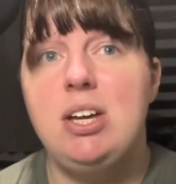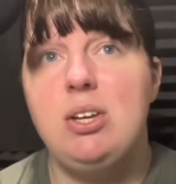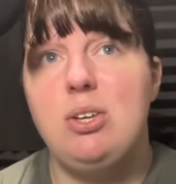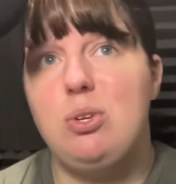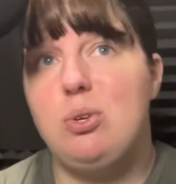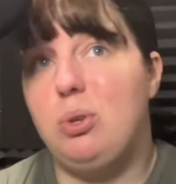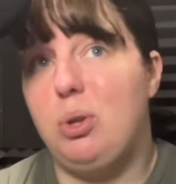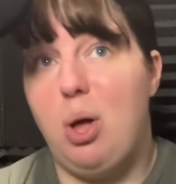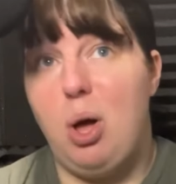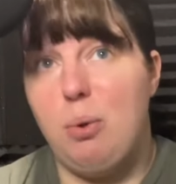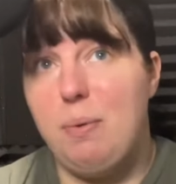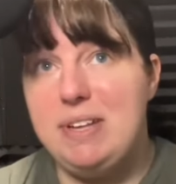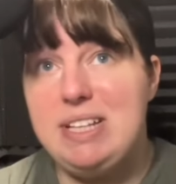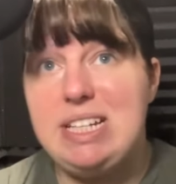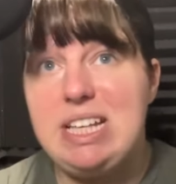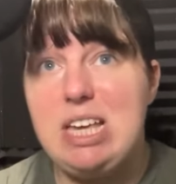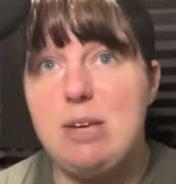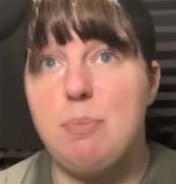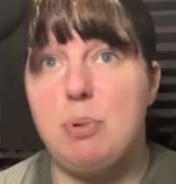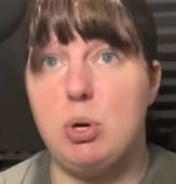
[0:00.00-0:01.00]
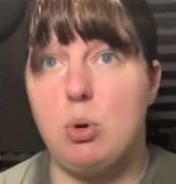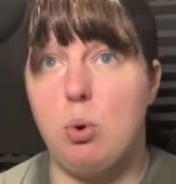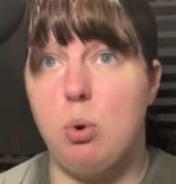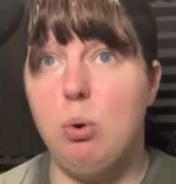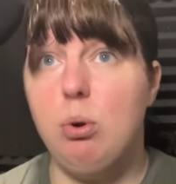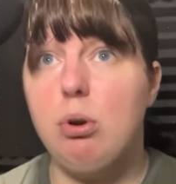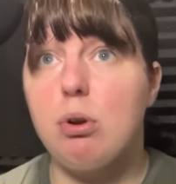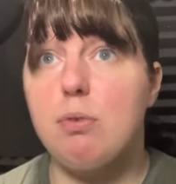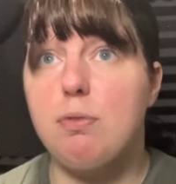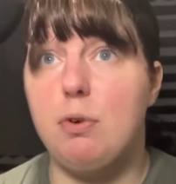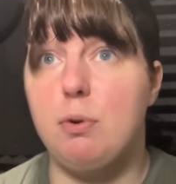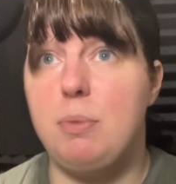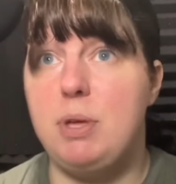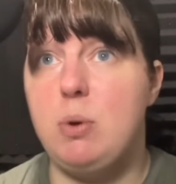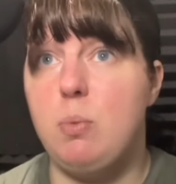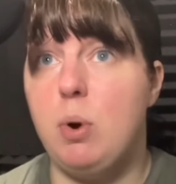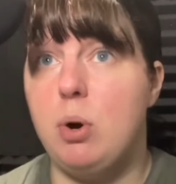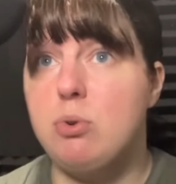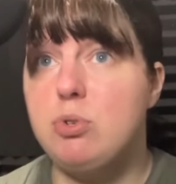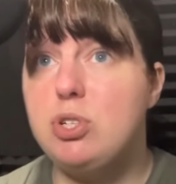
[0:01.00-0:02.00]
You'll always keep a corner for me,
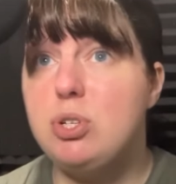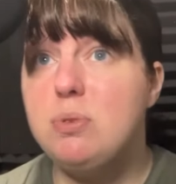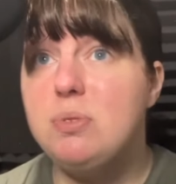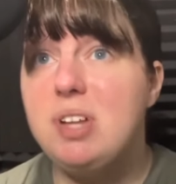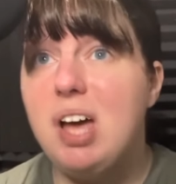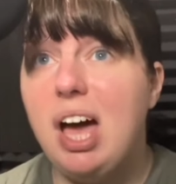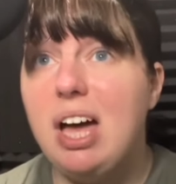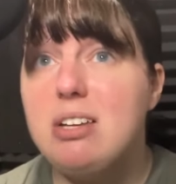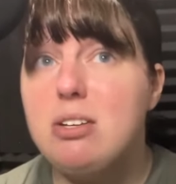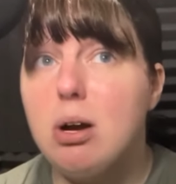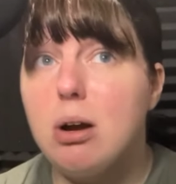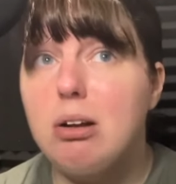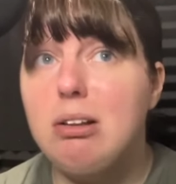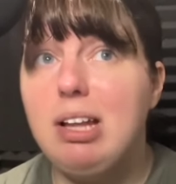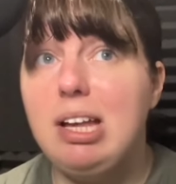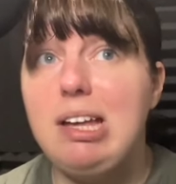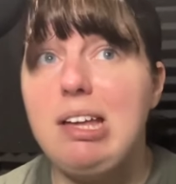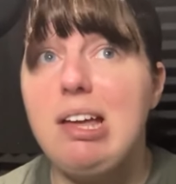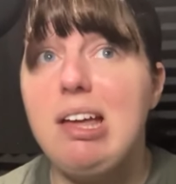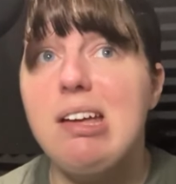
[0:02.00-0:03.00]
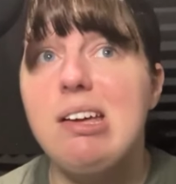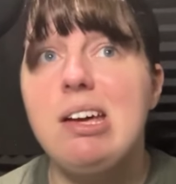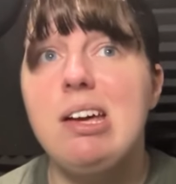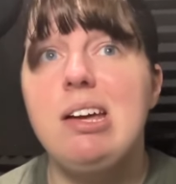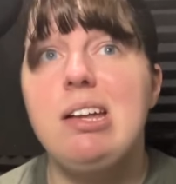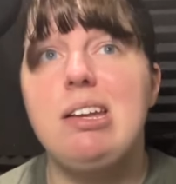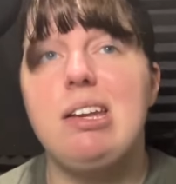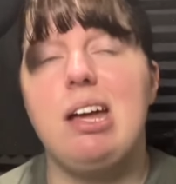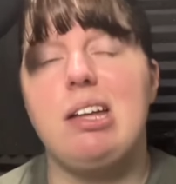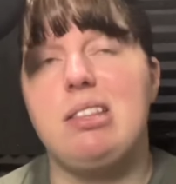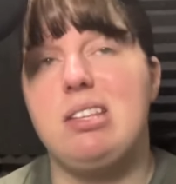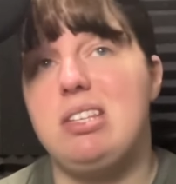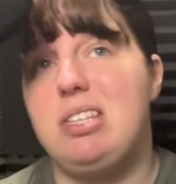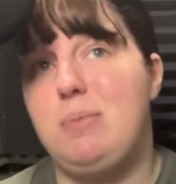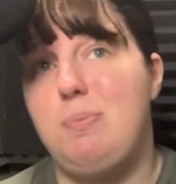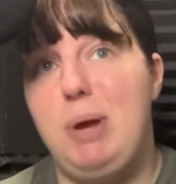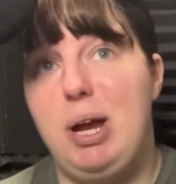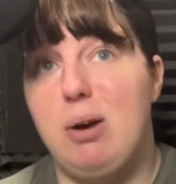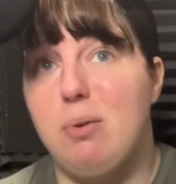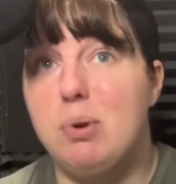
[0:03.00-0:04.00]
won't you, Di, darling? Not the
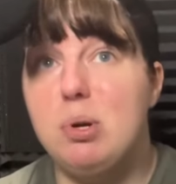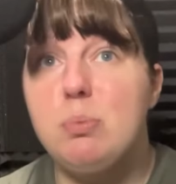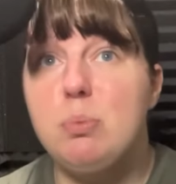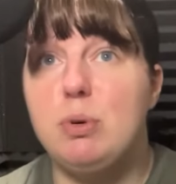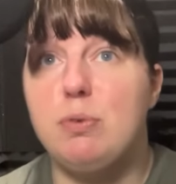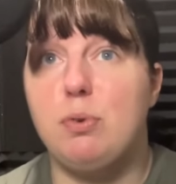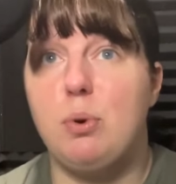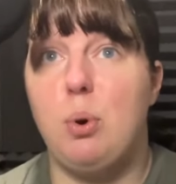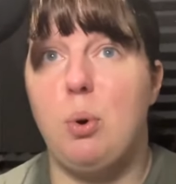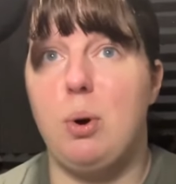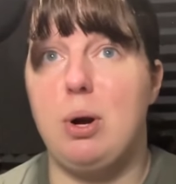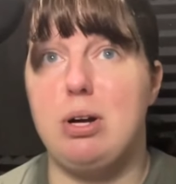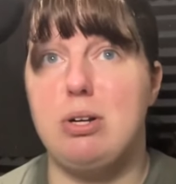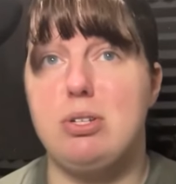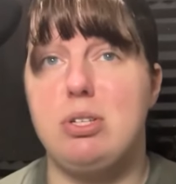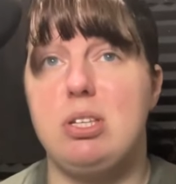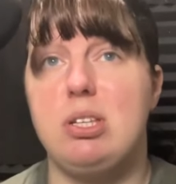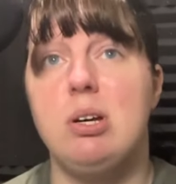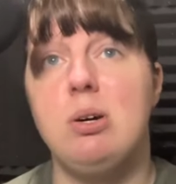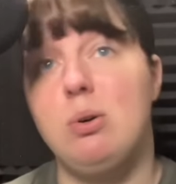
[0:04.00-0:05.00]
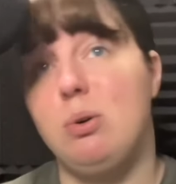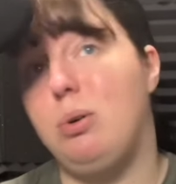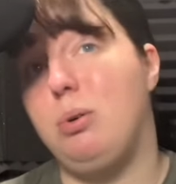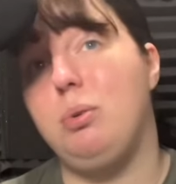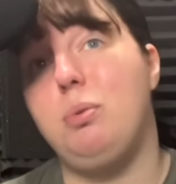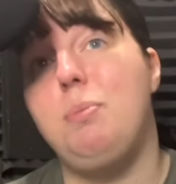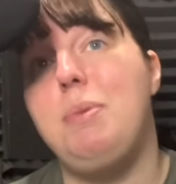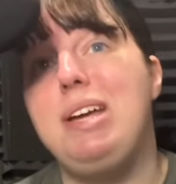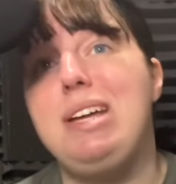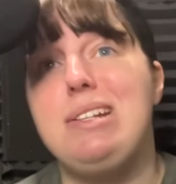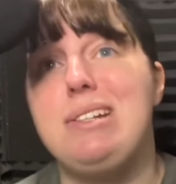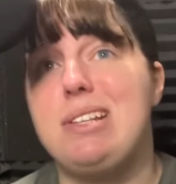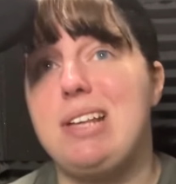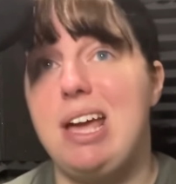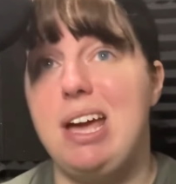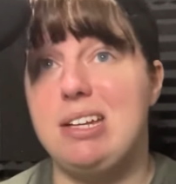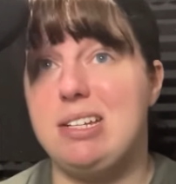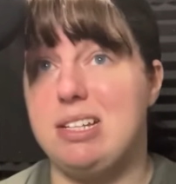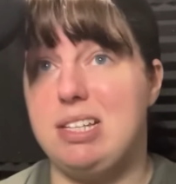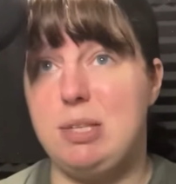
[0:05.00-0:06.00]
spare room, of course. Old maids
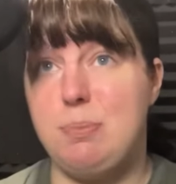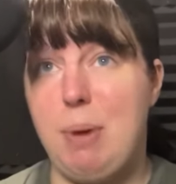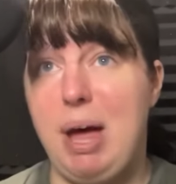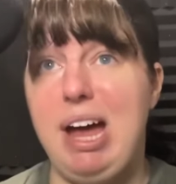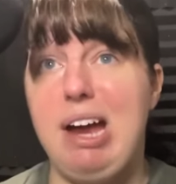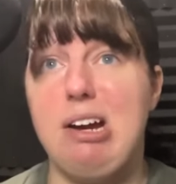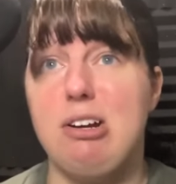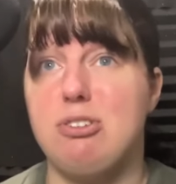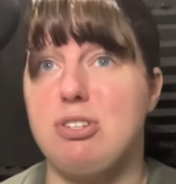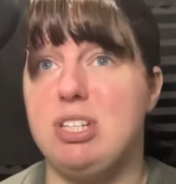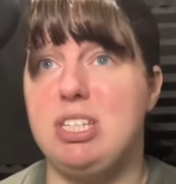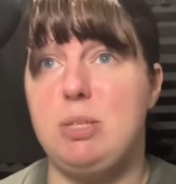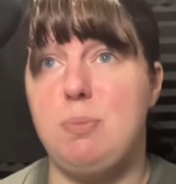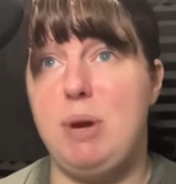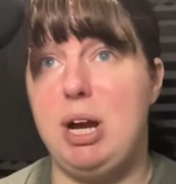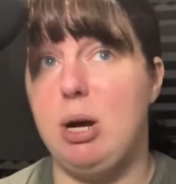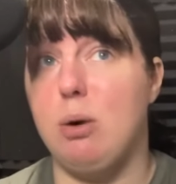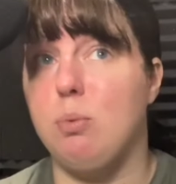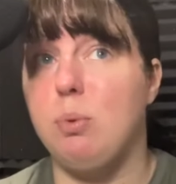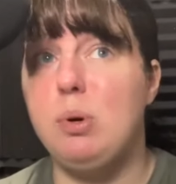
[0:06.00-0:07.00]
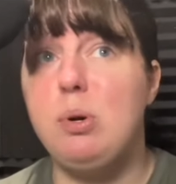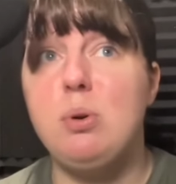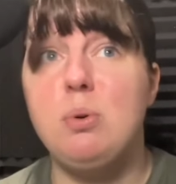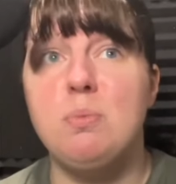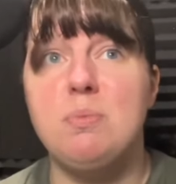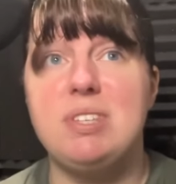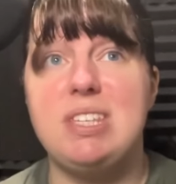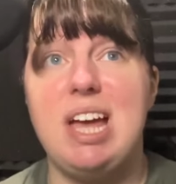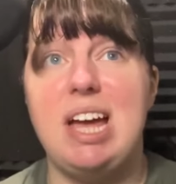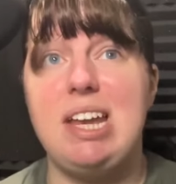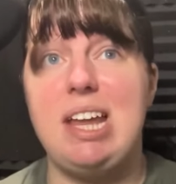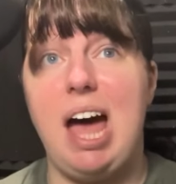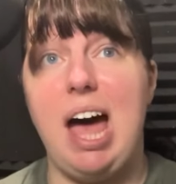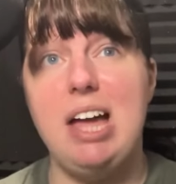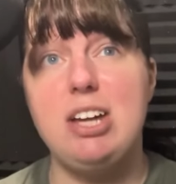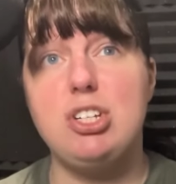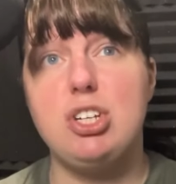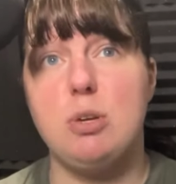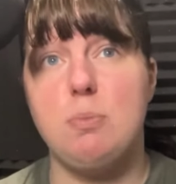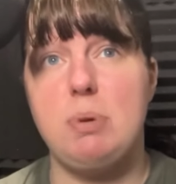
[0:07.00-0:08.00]
can't aspire to spare rooms, and
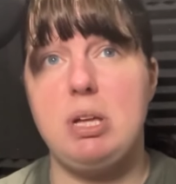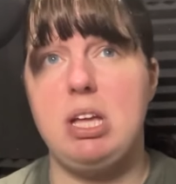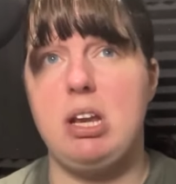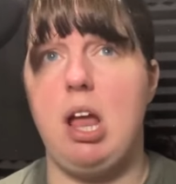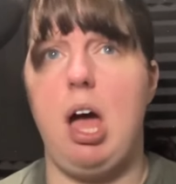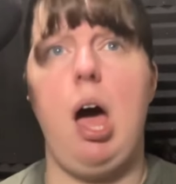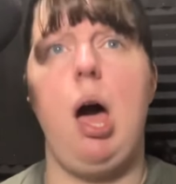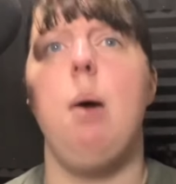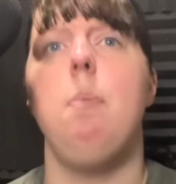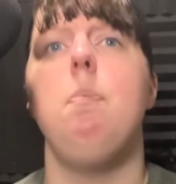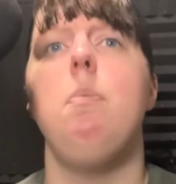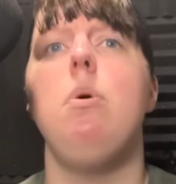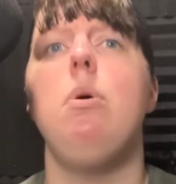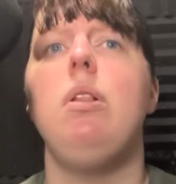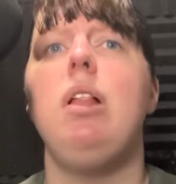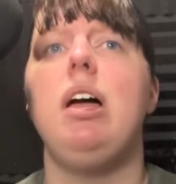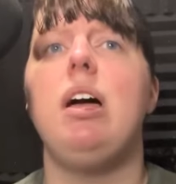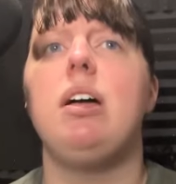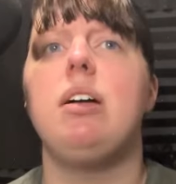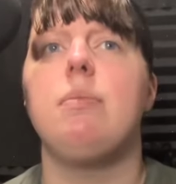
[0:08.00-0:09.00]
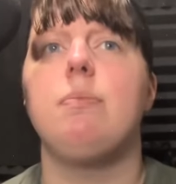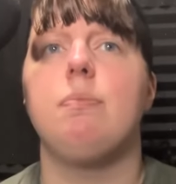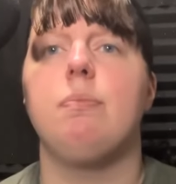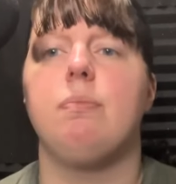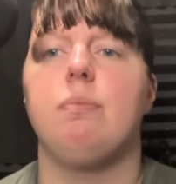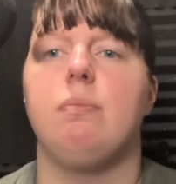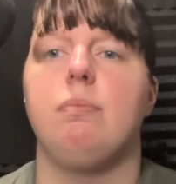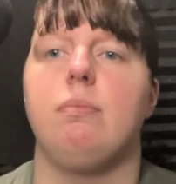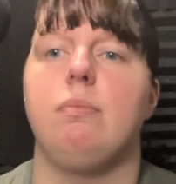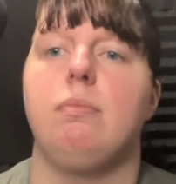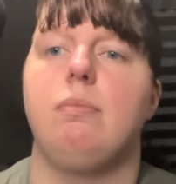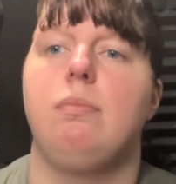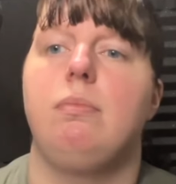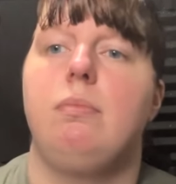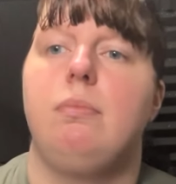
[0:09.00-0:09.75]
I shall be an humble... Mm.